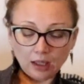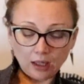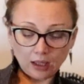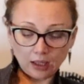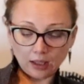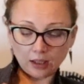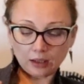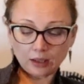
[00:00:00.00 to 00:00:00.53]

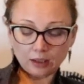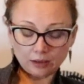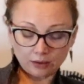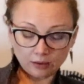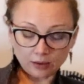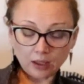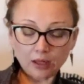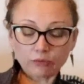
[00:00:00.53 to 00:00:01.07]
that the
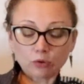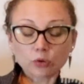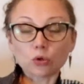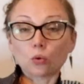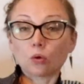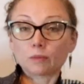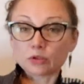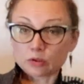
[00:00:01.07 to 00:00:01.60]
thyroid
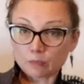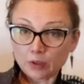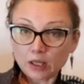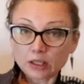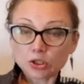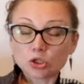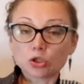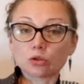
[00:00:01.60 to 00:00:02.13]
hormones
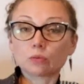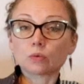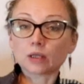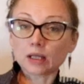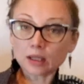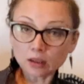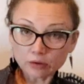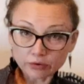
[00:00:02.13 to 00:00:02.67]
bind to
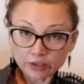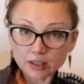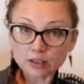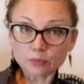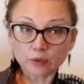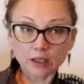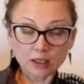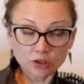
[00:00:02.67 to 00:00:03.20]
will
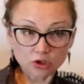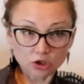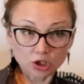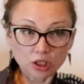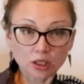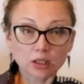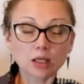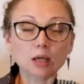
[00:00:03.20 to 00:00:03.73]
increase with
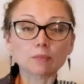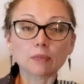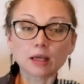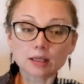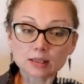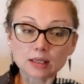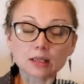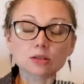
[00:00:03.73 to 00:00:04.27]
estrogen, it
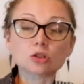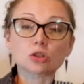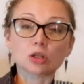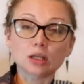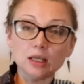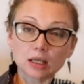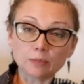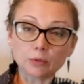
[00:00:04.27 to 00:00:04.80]
makes sense to
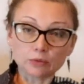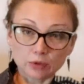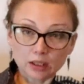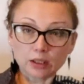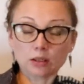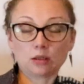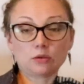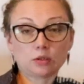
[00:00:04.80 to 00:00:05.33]
keep a
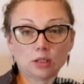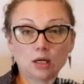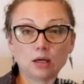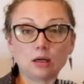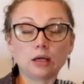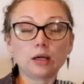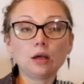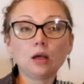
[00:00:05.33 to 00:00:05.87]
really close
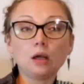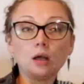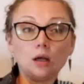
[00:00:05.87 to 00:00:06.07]
eye